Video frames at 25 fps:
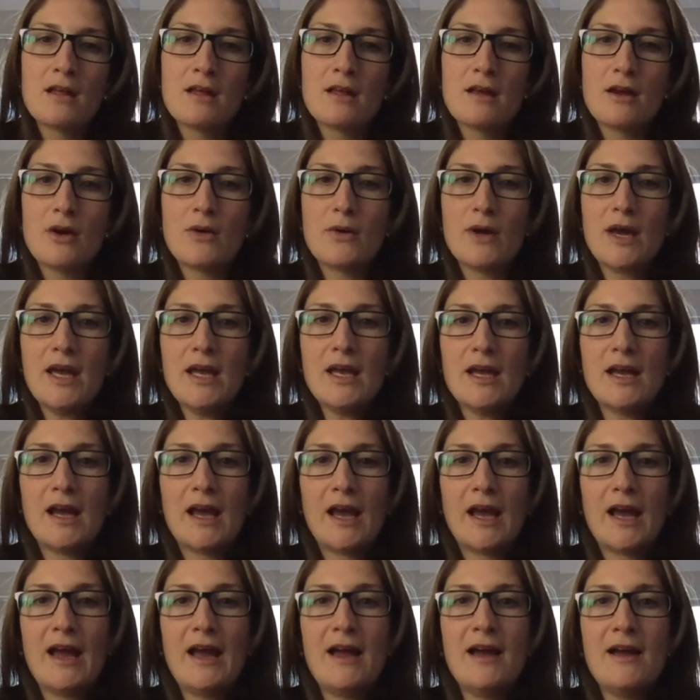Okay,
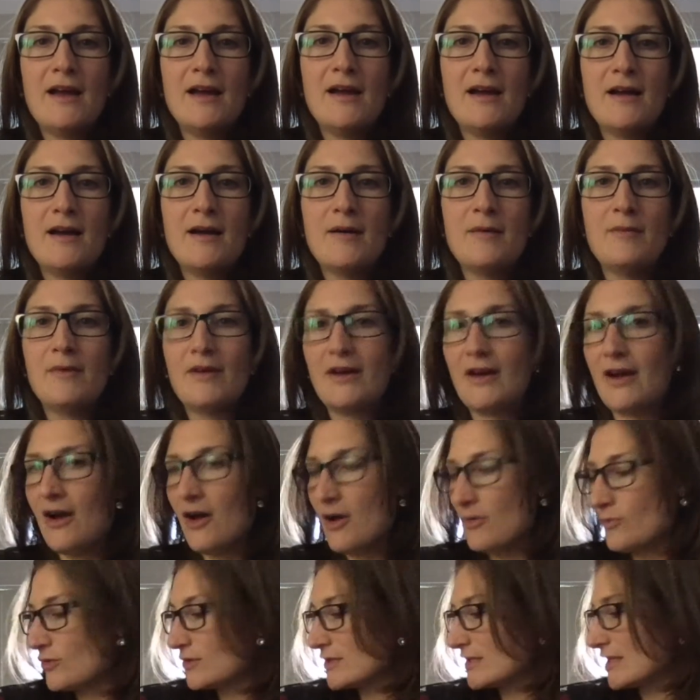
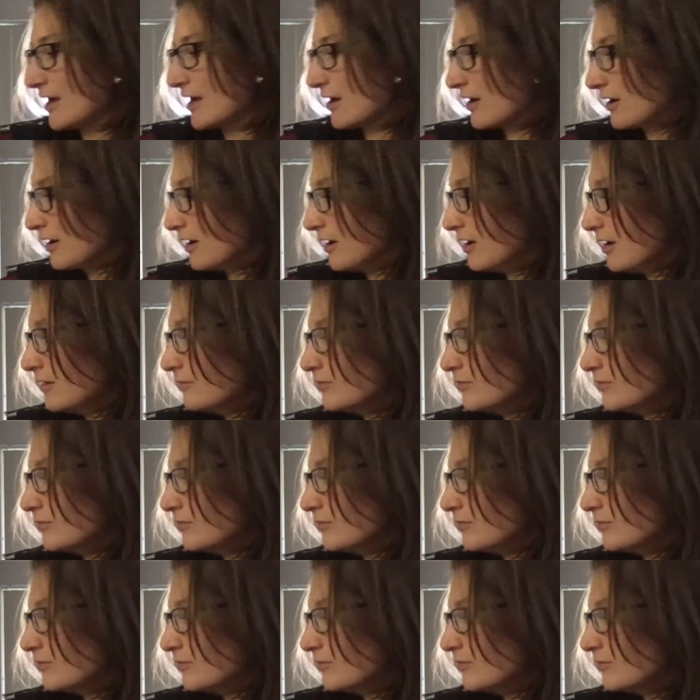almost there.